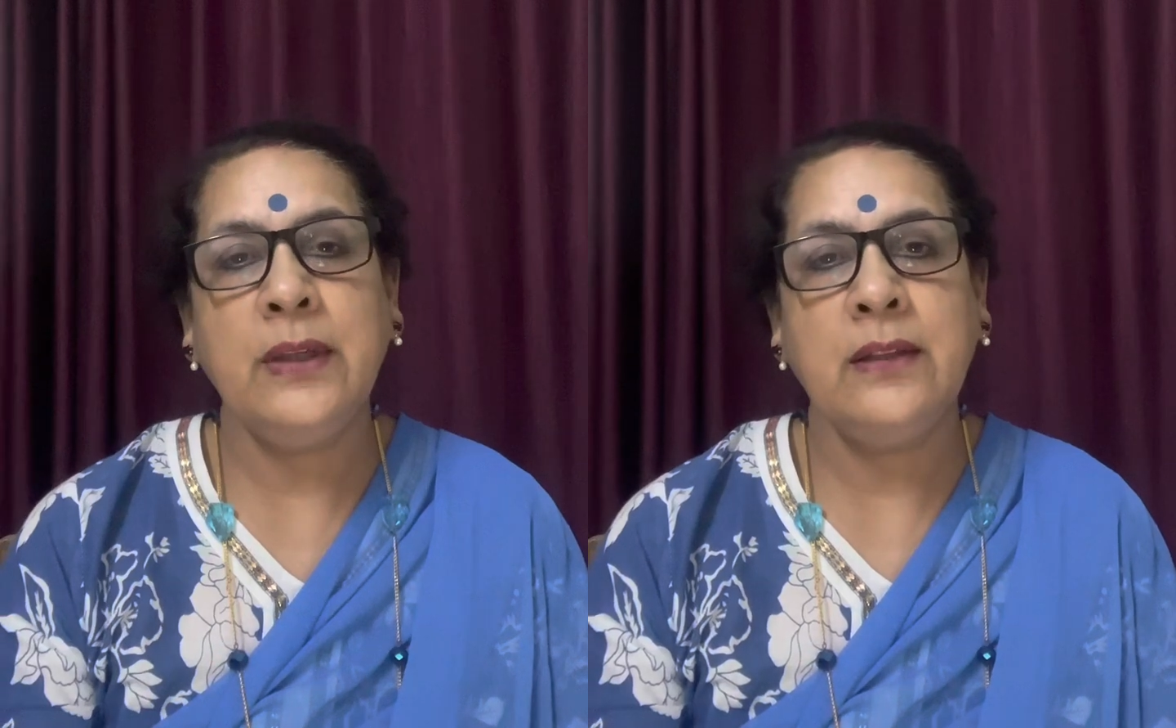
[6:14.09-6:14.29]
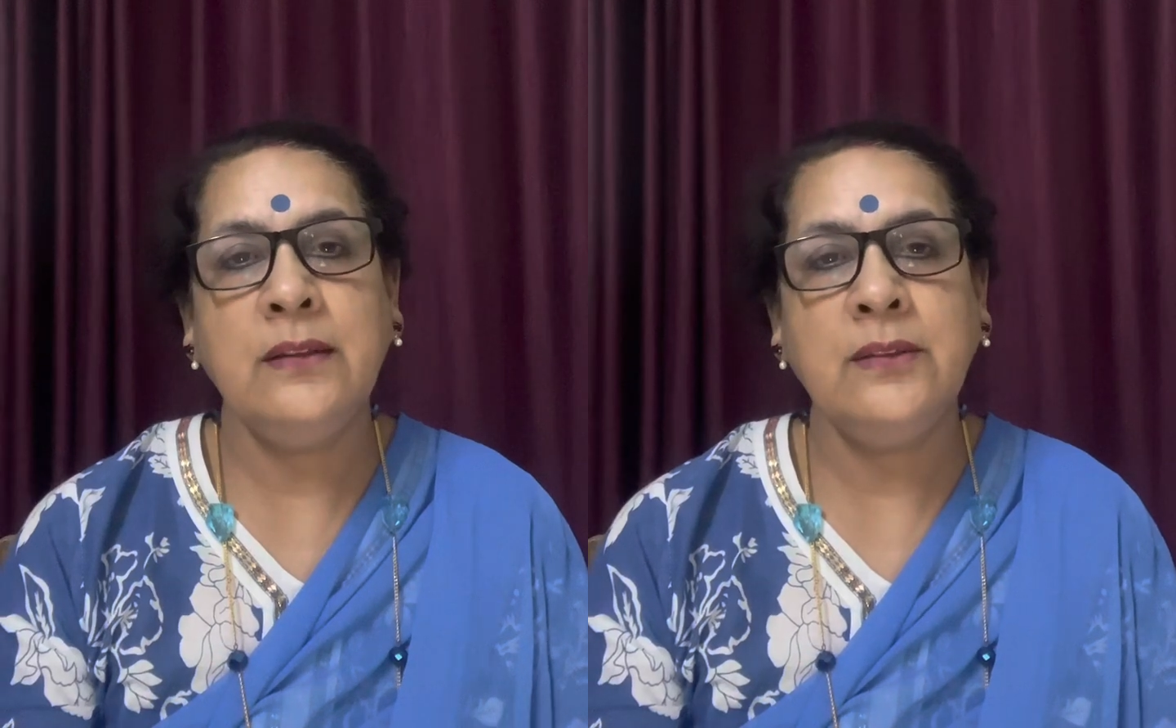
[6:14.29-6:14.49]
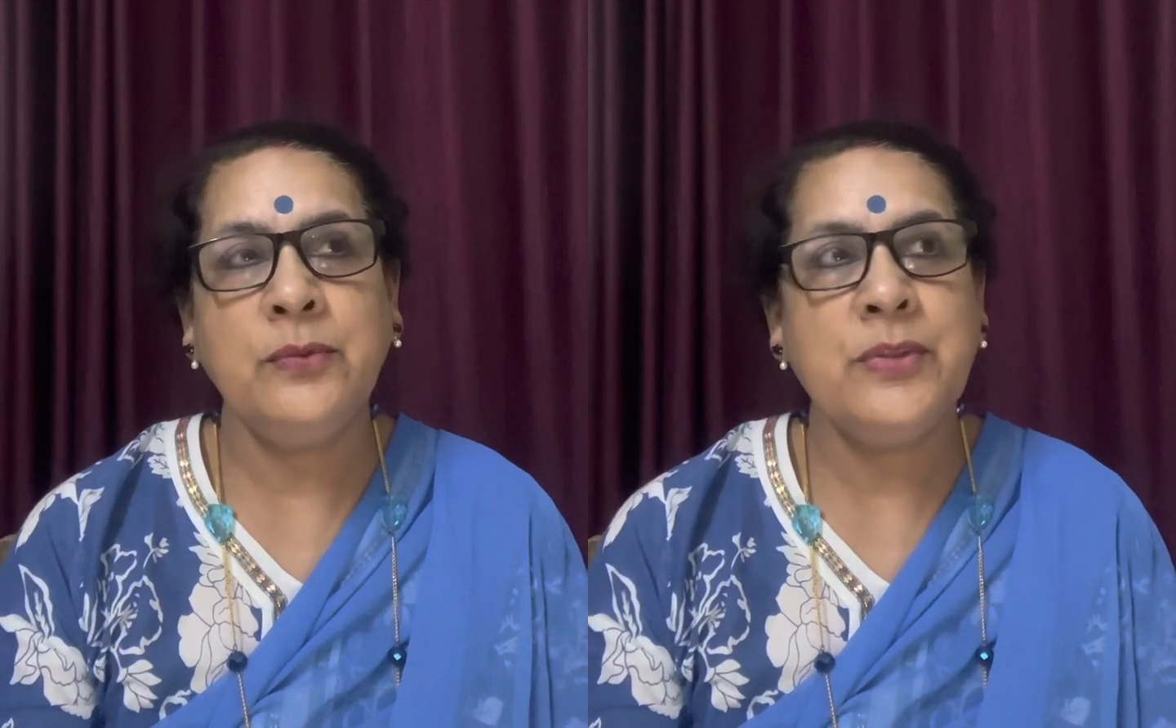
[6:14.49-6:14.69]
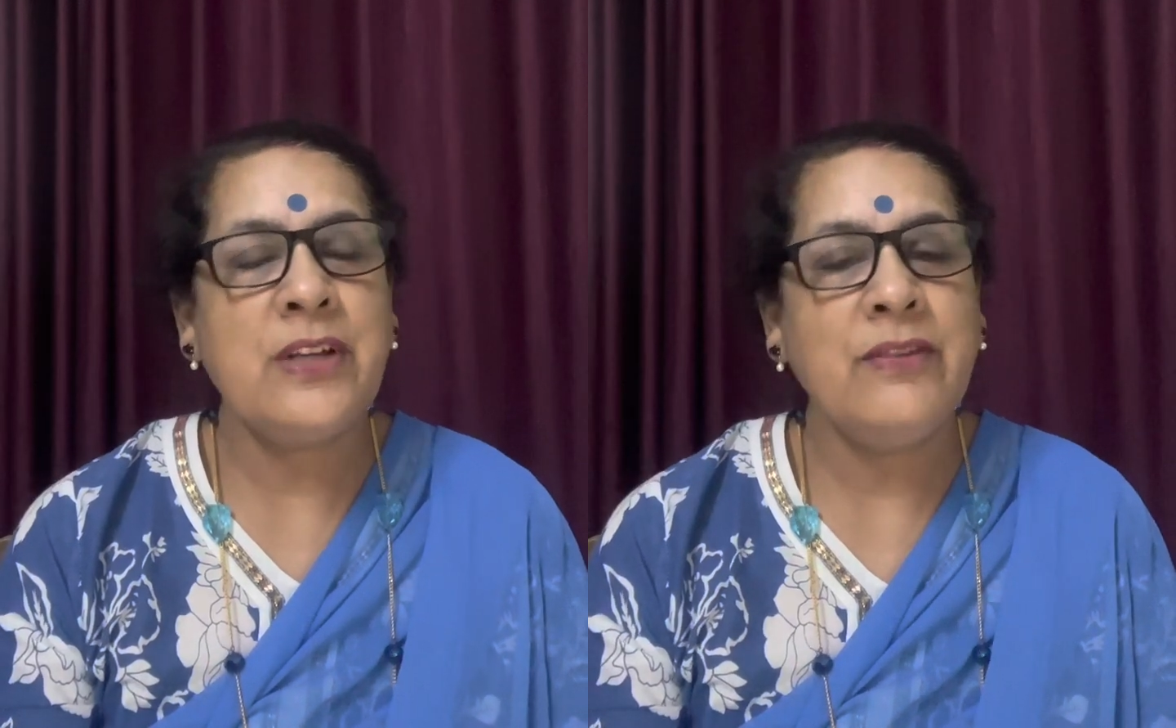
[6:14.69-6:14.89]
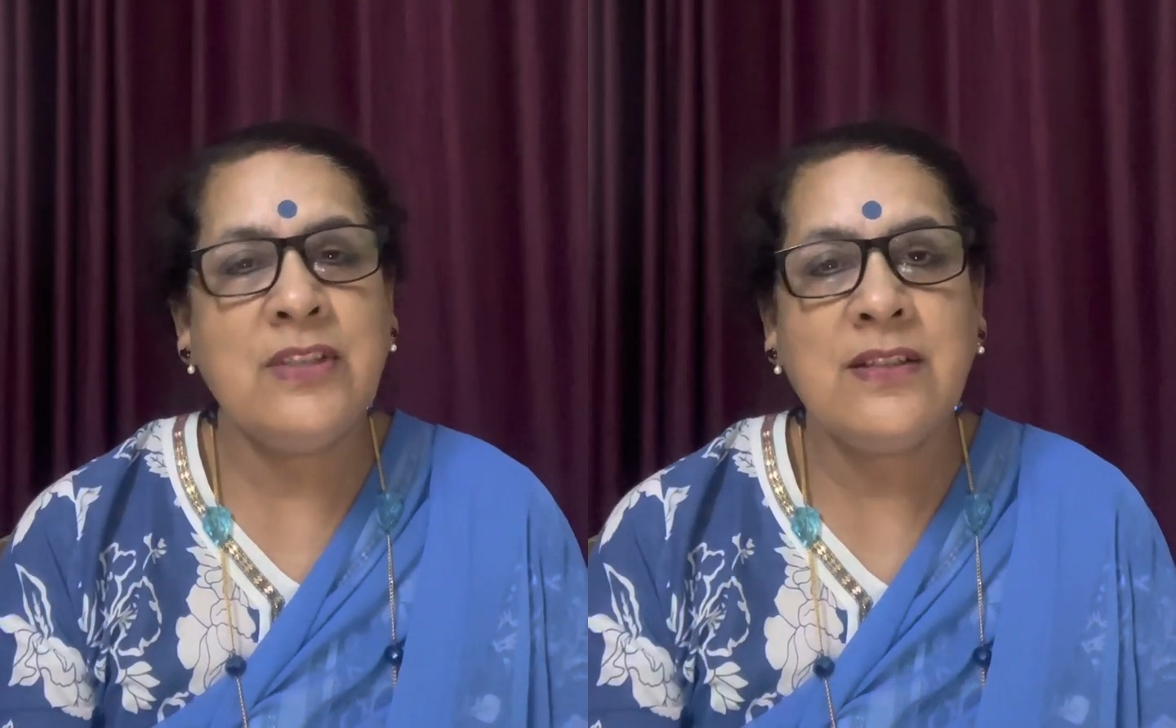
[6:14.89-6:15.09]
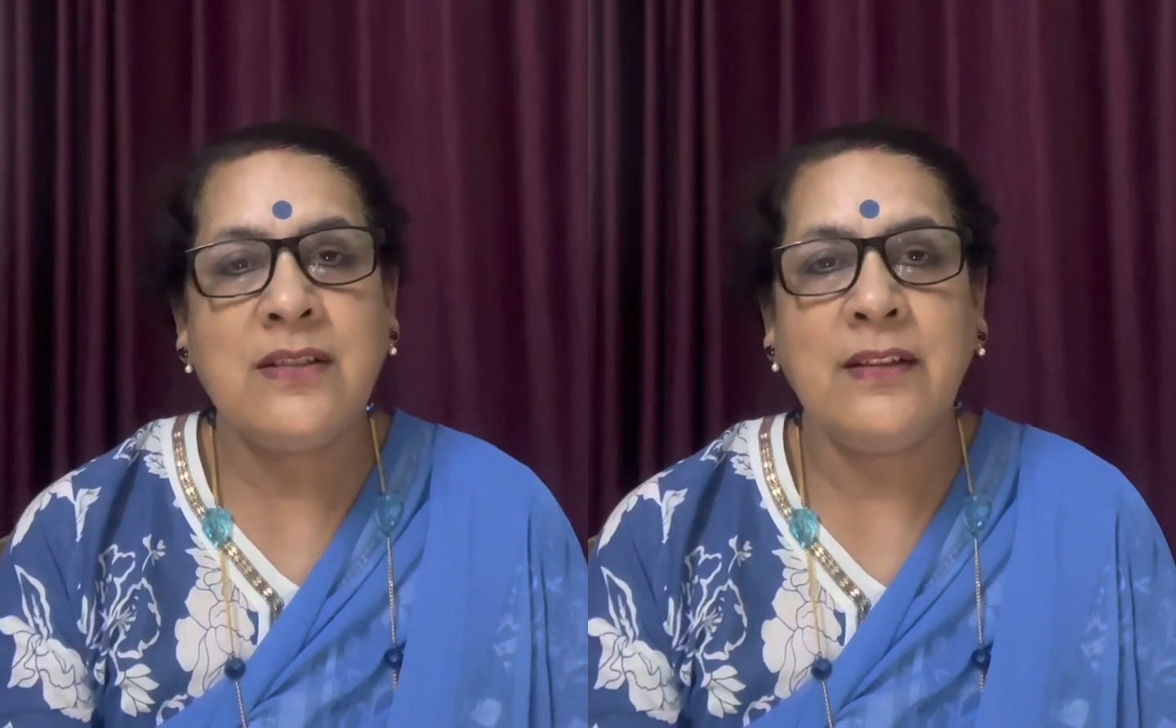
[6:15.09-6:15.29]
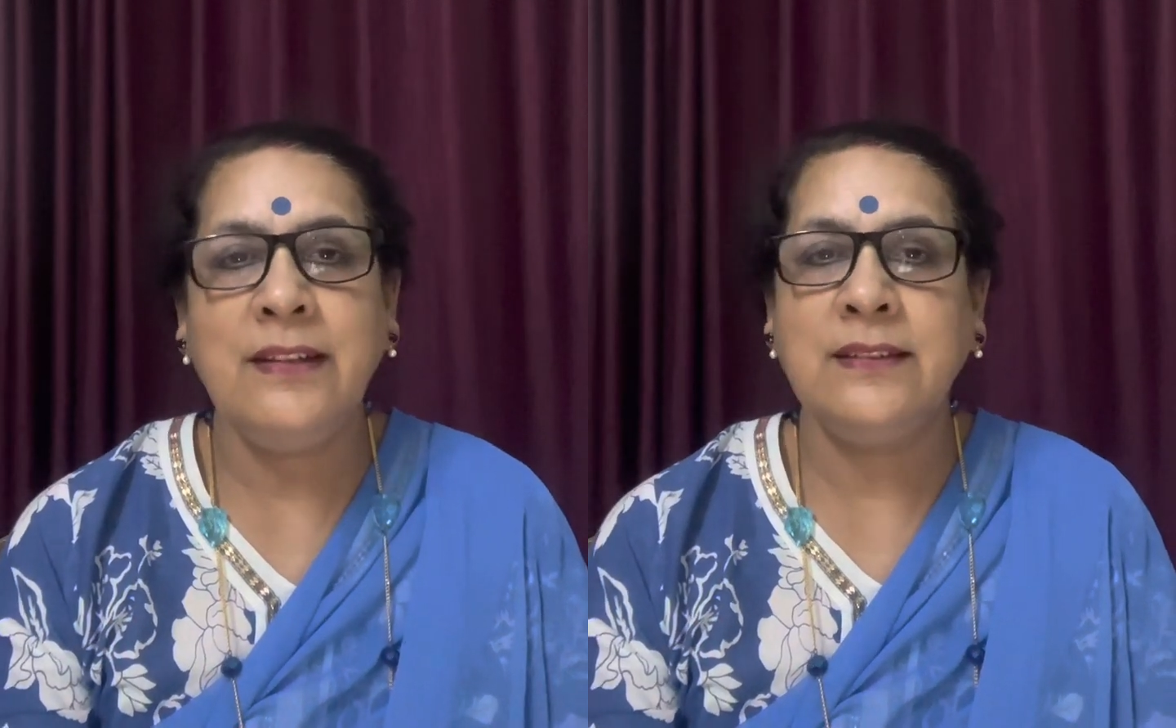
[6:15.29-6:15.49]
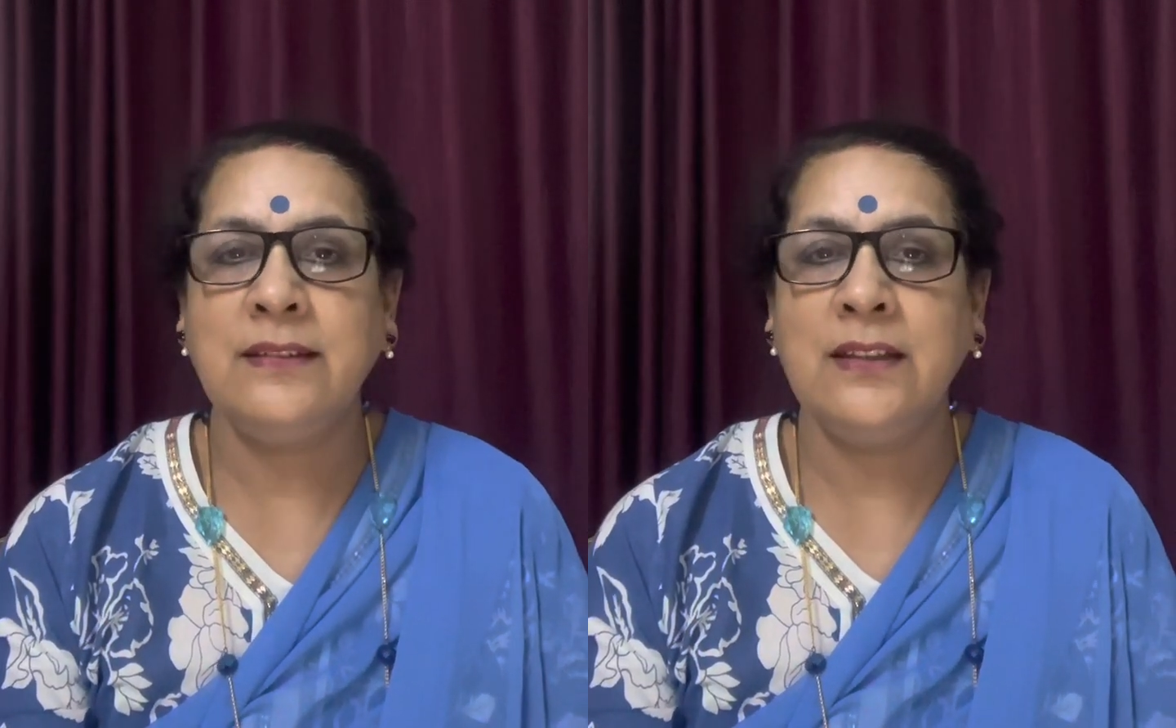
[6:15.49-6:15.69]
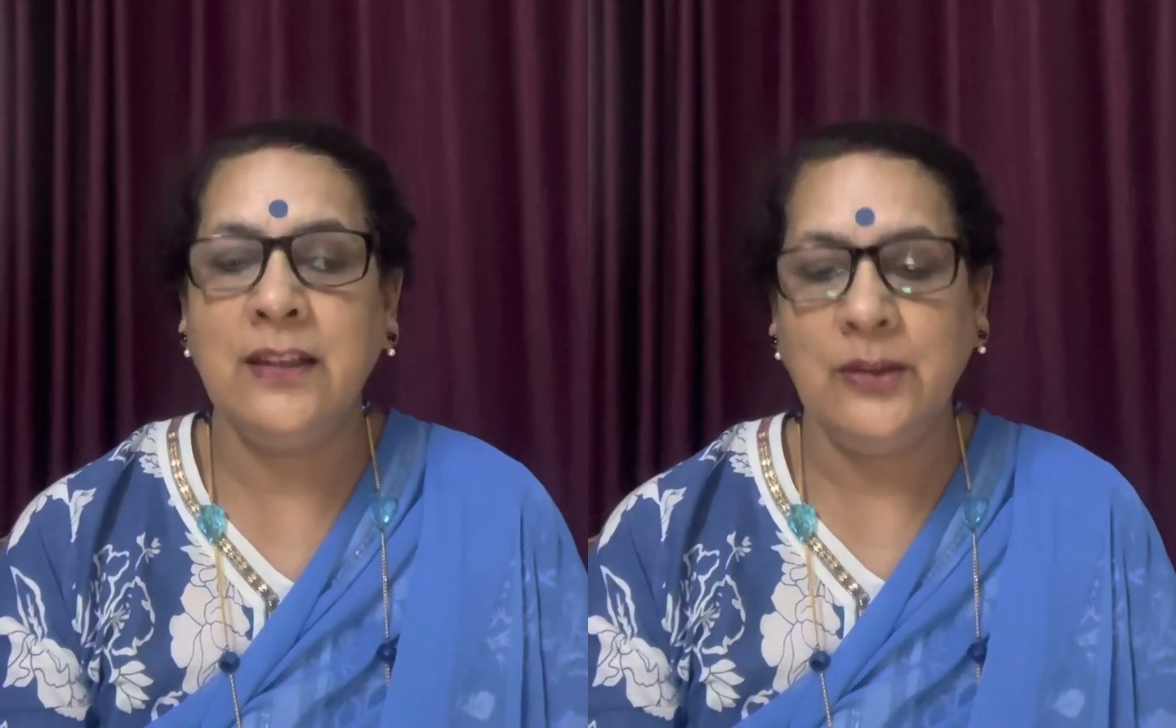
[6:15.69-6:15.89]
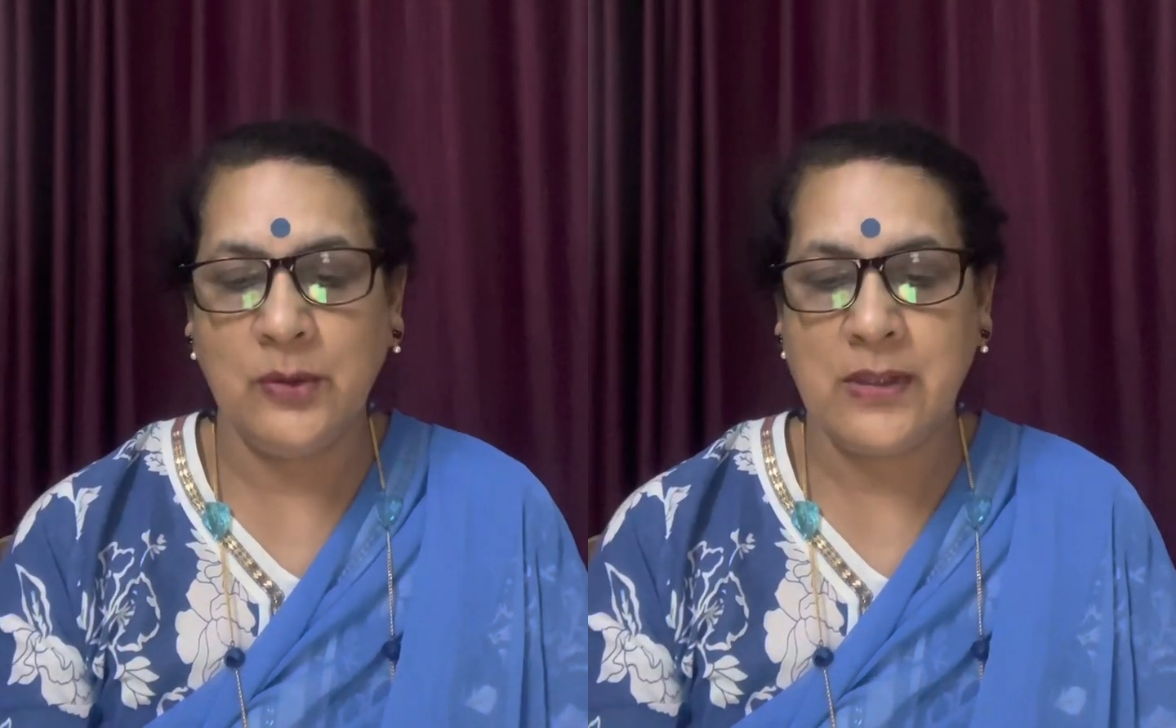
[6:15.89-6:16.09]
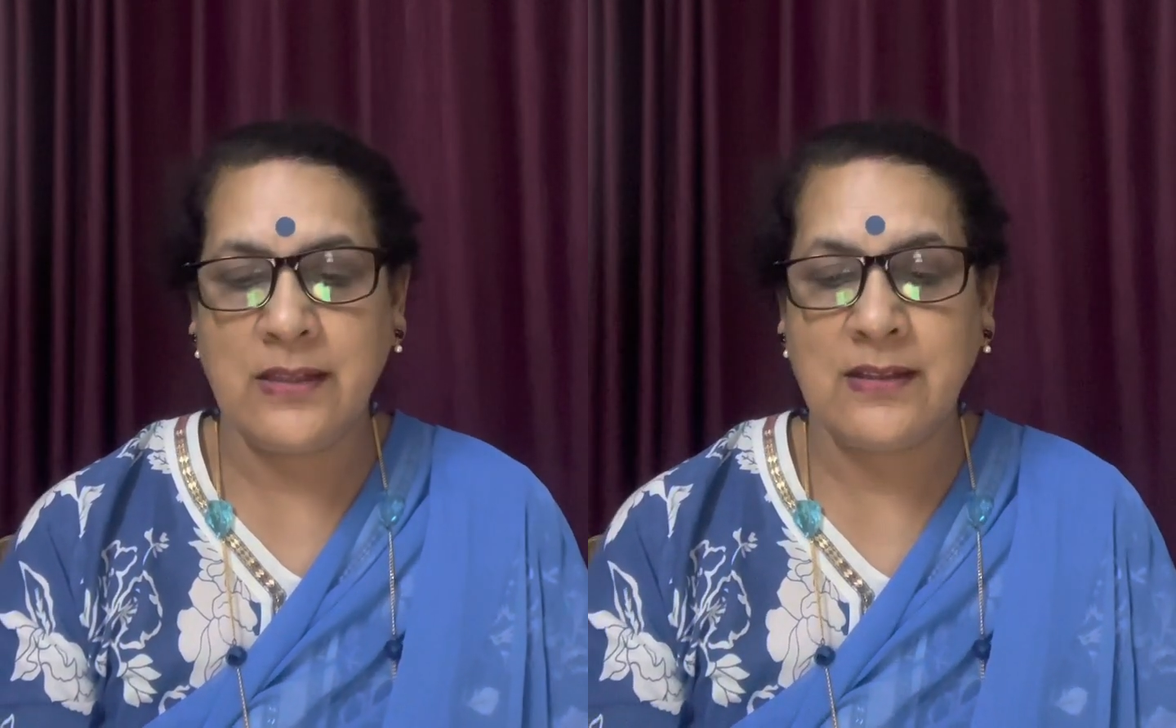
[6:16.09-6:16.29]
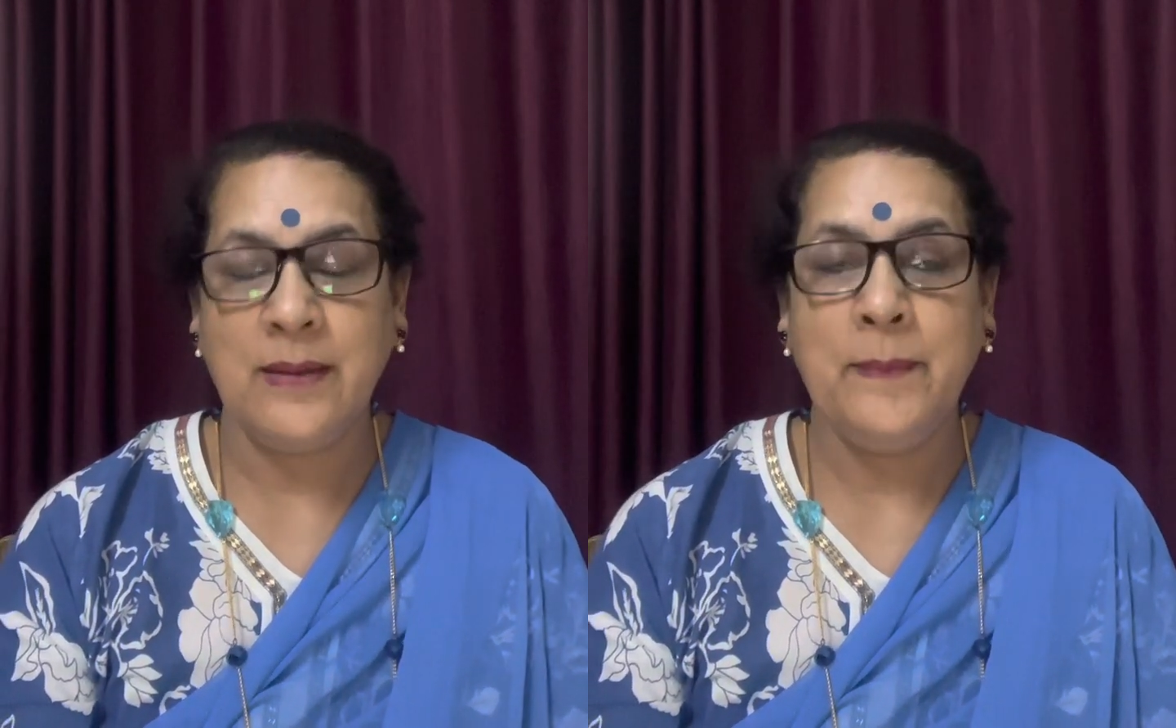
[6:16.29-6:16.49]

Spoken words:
errors which I've just recently noticed.